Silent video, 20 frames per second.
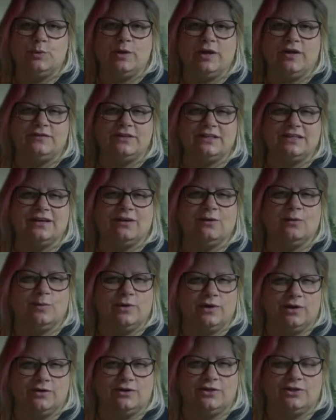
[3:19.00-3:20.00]
to tell them when
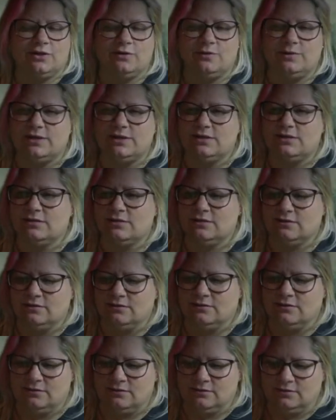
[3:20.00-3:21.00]
our show is.
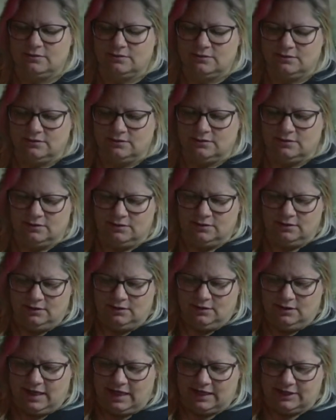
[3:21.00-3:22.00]

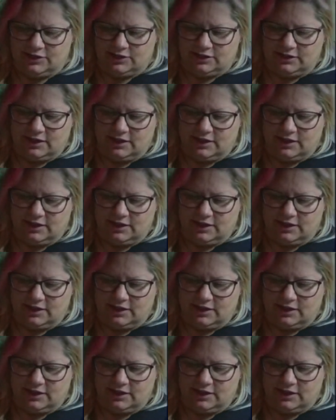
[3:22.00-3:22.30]
Actually,